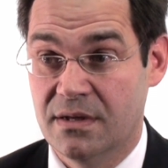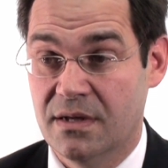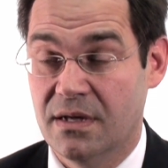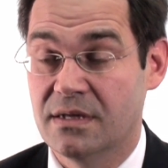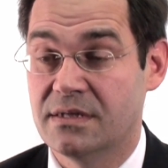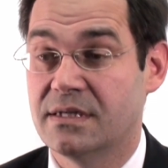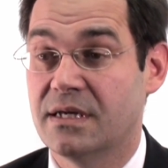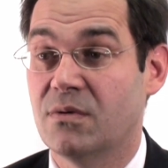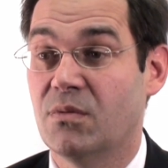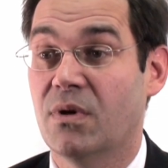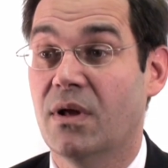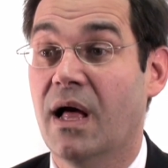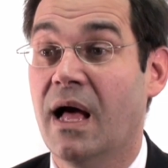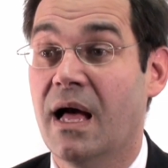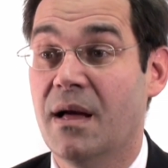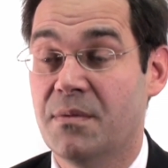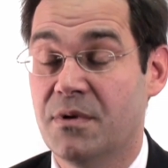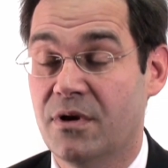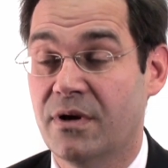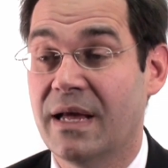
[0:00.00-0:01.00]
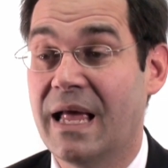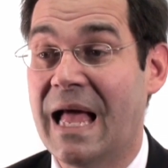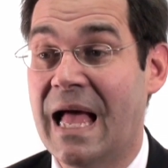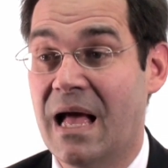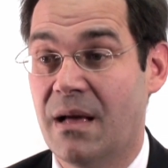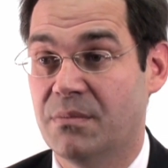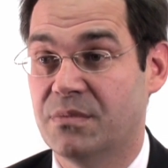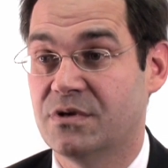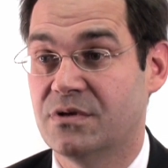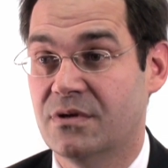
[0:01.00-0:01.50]
I say, well, I'm doing
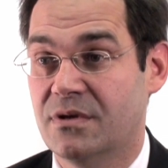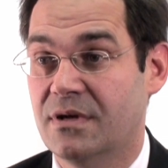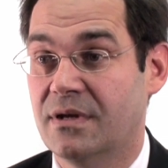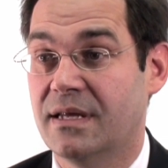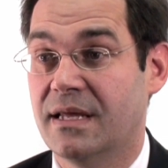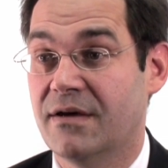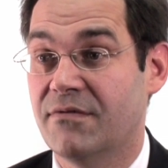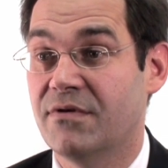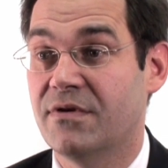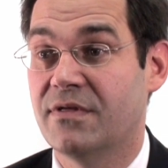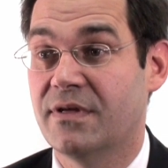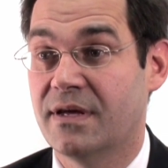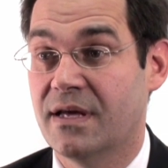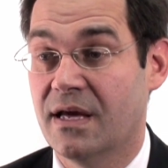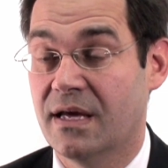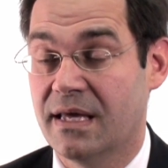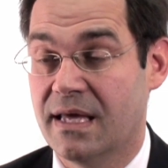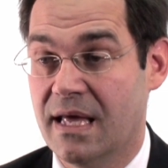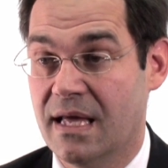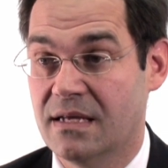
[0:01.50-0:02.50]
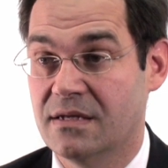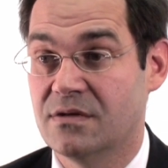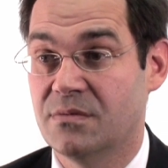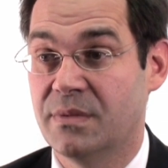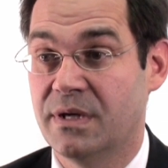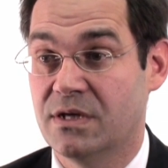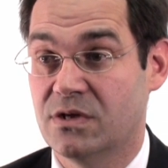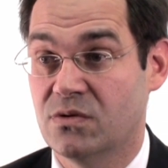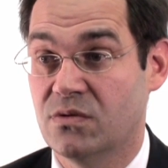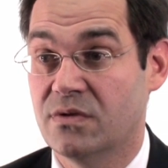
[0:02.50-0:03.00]
absolutely everything I can to
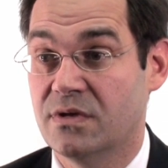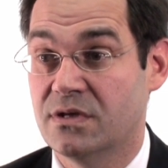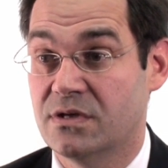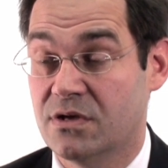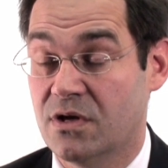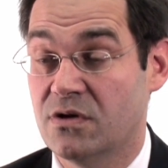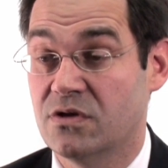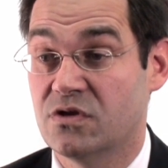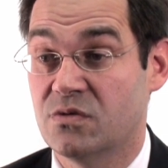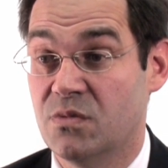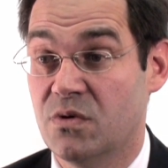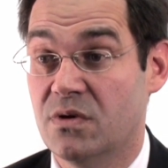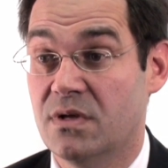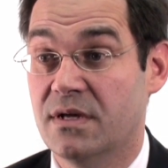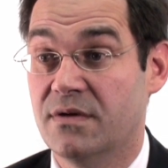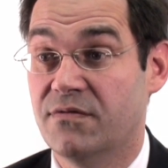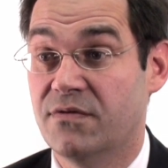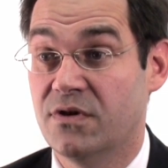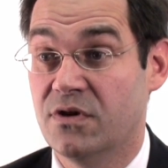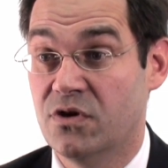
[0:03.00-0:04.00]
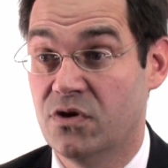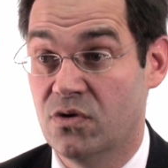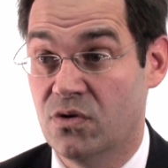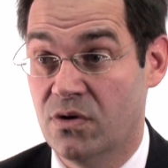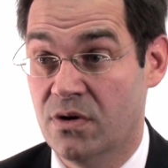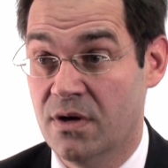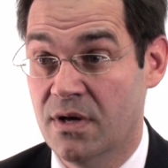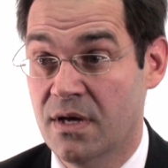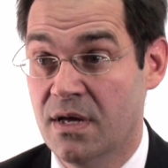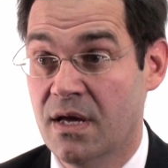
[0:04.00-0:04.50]
make sure this goes smoothly for
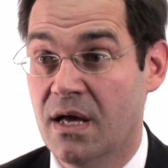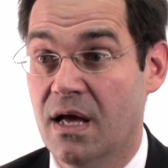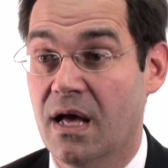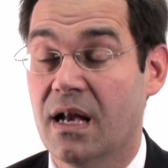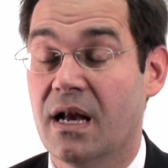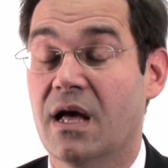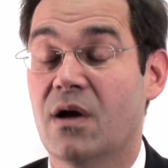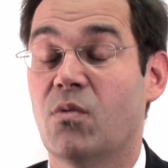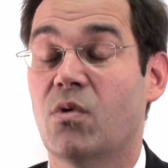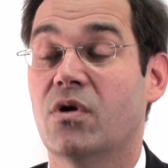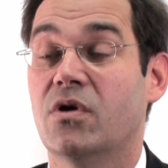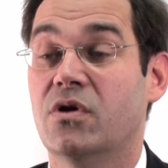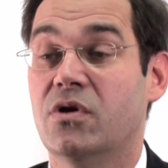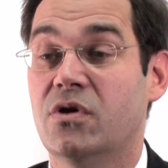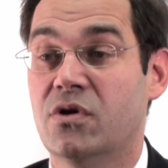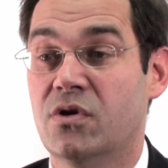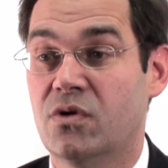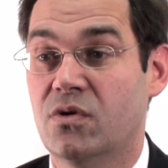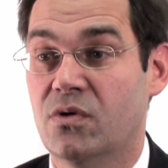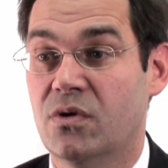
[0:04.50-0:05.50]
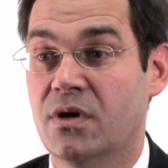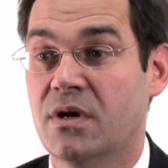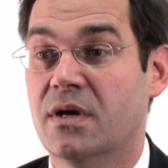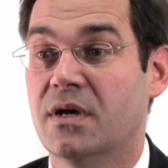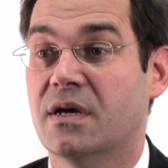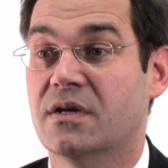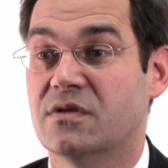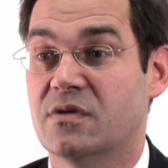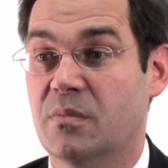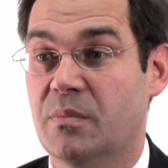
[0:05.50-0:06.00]
you, and I want you,
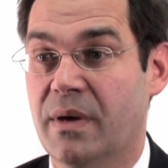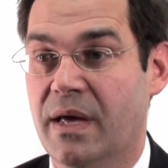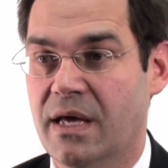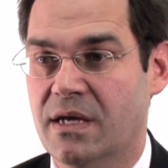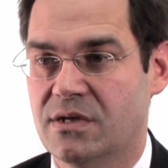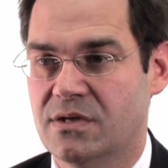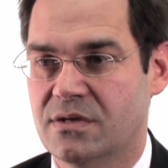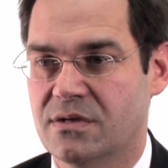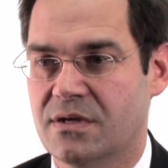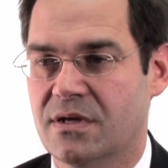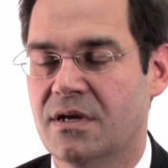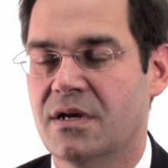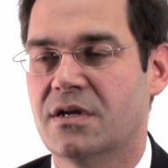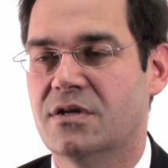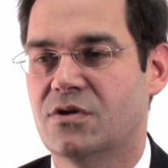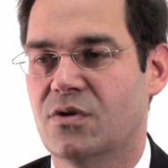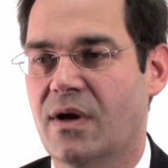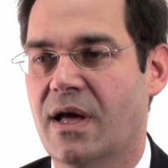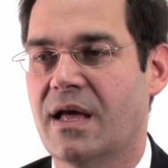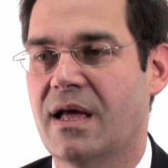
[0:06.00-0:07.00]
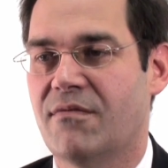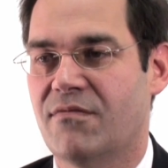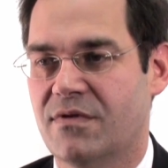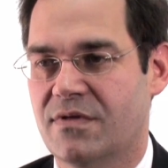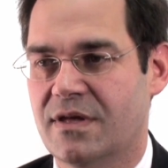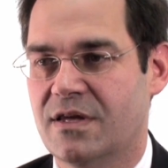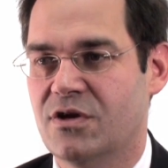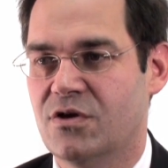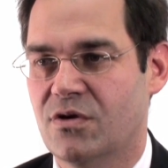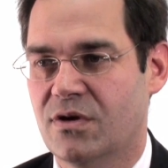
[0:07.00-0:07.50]
as the patient, to do
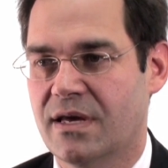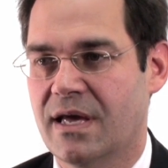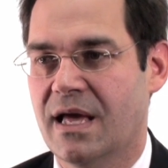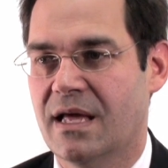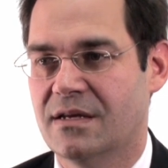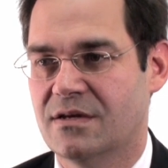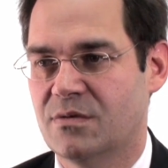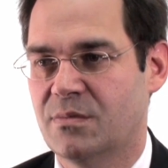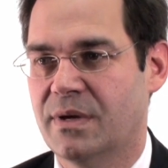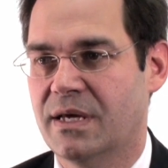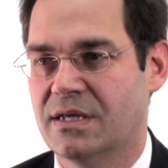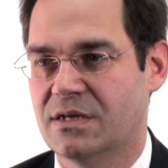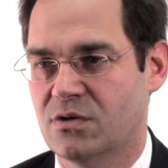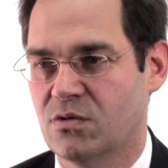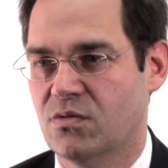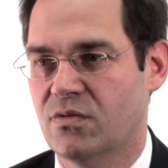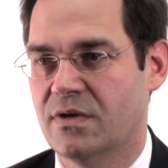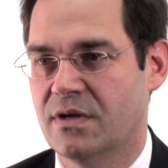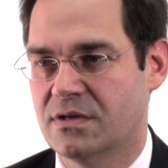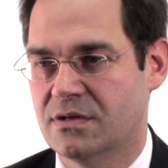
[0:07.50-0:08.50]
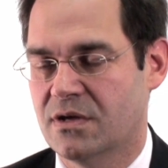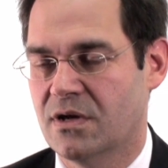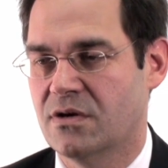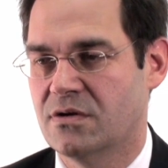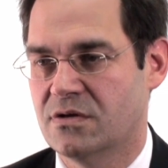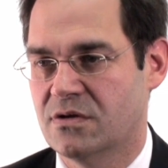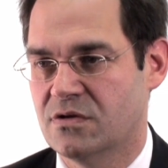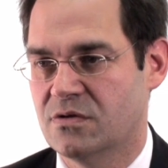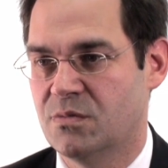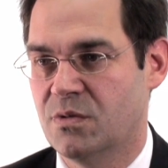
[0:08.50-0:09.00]
everything you can to make sure this
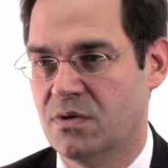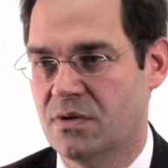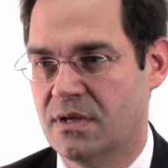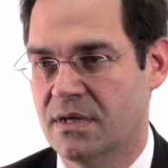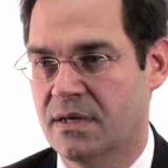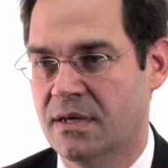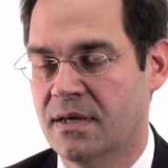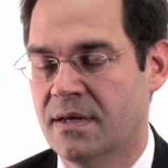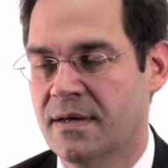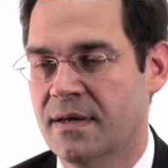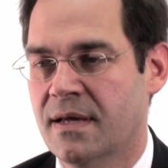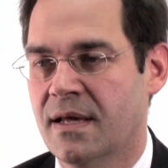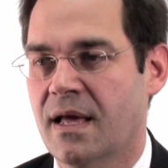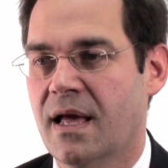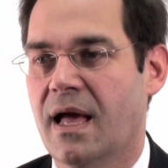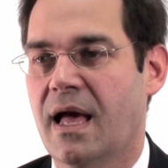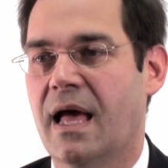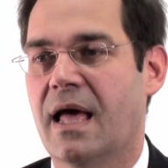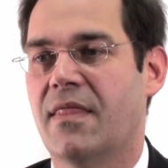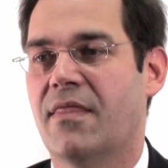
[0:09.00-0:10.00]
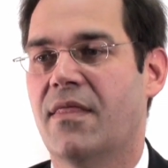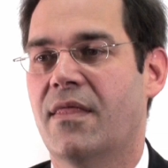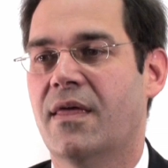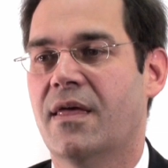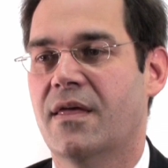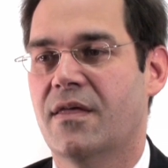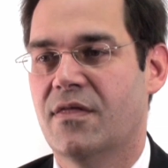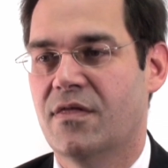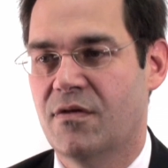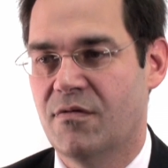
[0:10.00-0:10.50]
goes smoothly. And
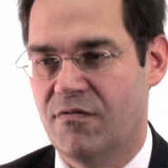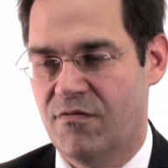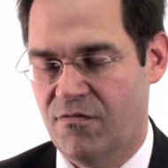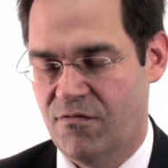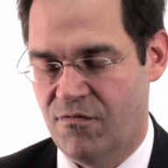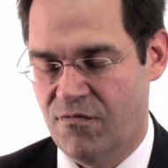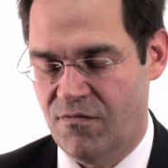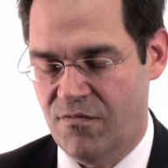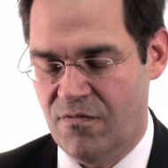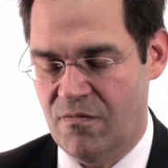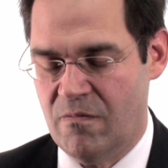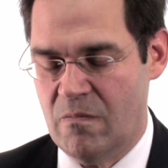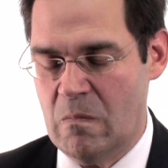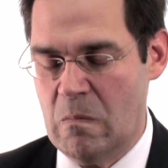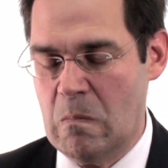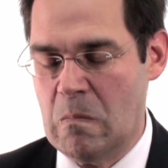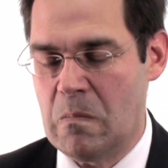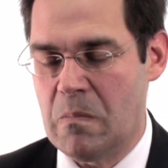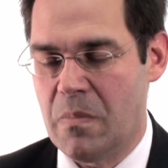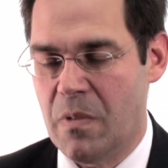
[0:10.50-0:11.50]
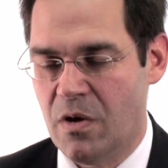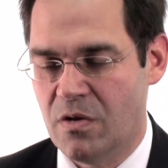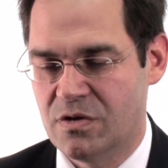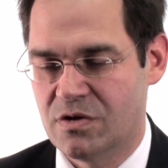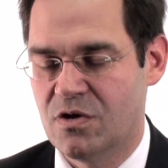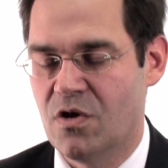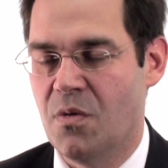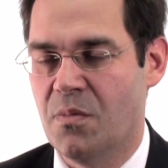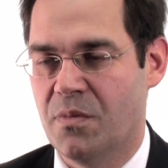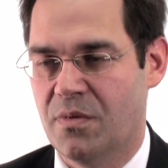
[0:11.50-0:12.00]
the
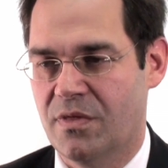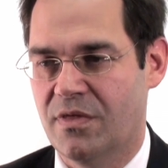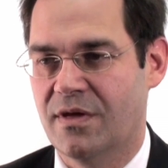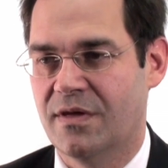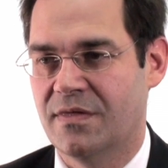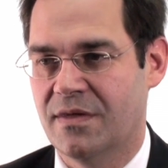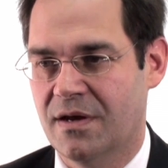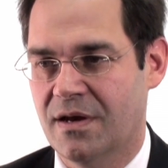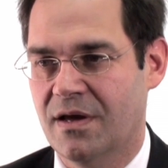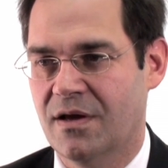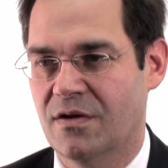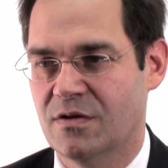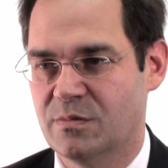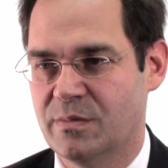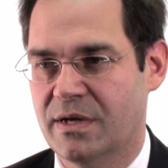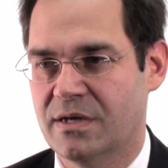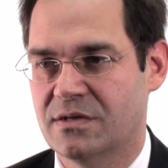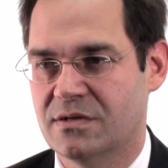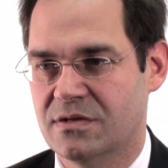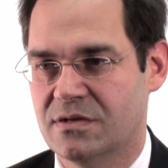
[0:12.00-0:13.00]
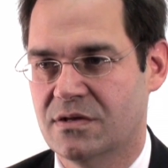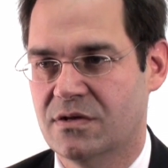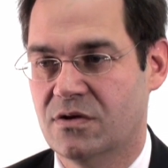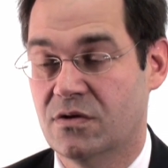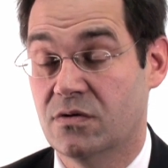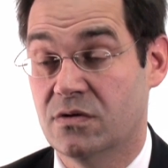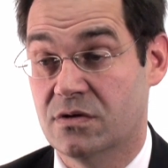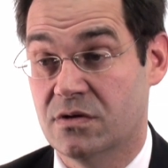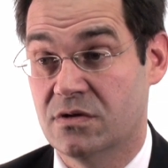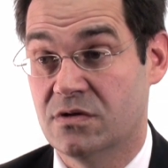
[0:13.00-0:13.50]
most common thing that I ask patients to
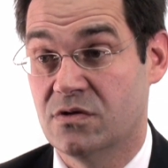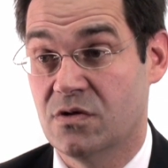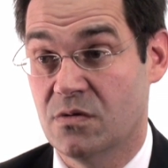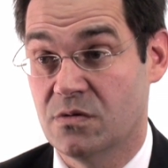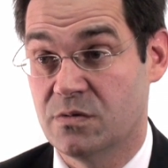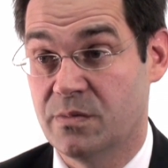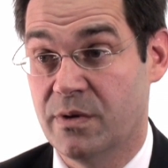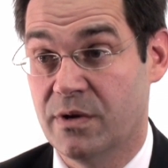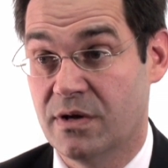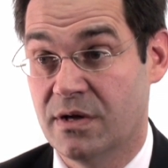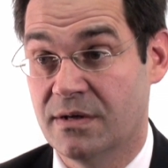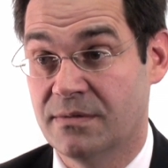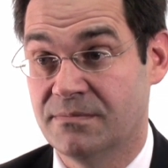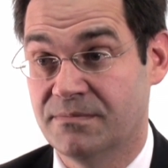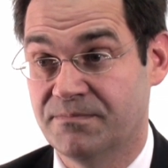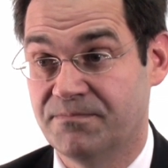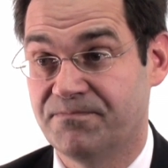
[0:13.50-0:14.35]
do is to stop smoking.